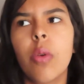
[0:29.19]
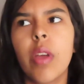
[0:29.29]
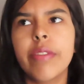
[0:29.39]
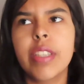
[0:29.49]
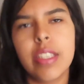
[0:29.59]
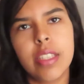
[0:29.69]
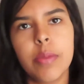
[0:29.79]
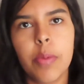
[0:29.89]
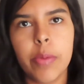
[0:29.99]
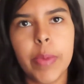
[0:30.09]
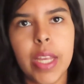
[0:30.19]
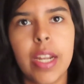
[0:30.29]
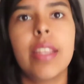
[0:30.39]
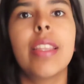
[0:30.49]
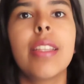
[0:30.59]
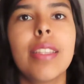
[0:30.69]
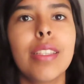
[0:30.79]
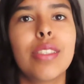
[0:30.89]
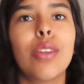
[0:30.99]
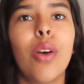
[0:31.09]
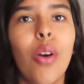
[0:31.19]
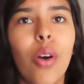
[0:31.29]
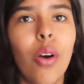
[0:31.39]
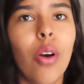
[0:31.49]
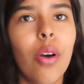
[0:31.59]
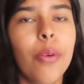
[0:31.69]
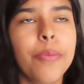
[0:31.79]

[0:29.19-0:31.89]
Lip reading: We have dentist appointment, and I think that's all.